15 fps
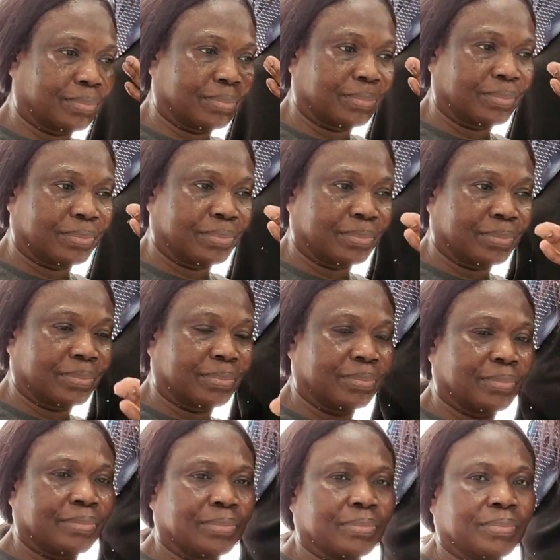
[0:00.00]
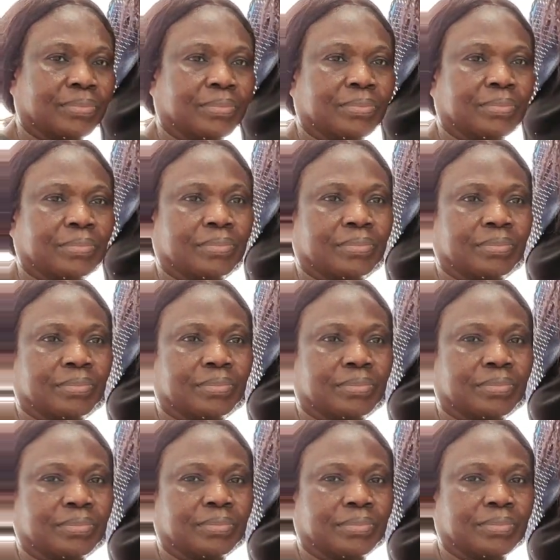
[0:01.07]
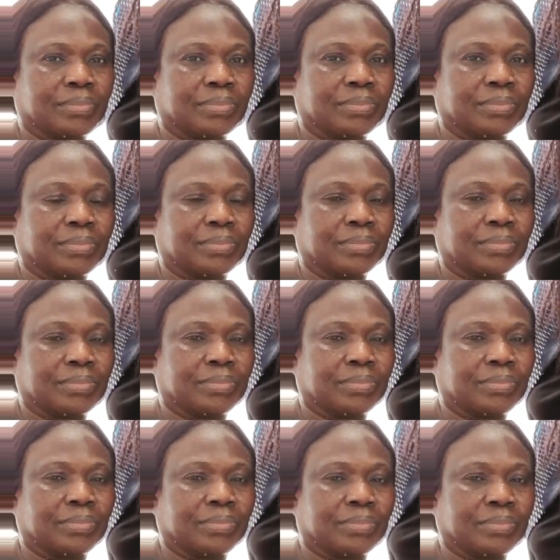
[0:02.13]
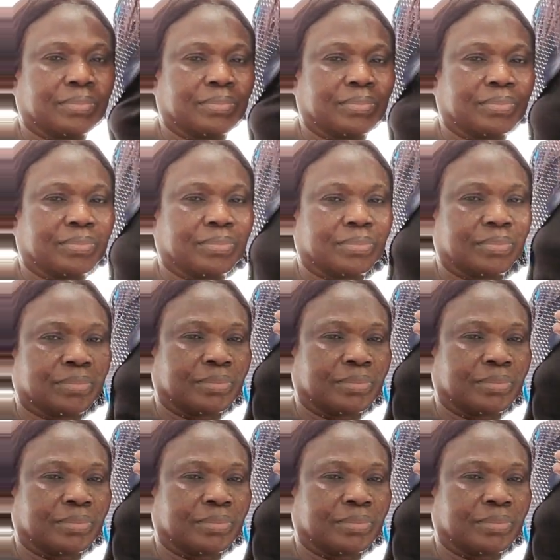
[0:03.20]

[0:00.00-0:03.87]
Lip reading: This person isn't speaking.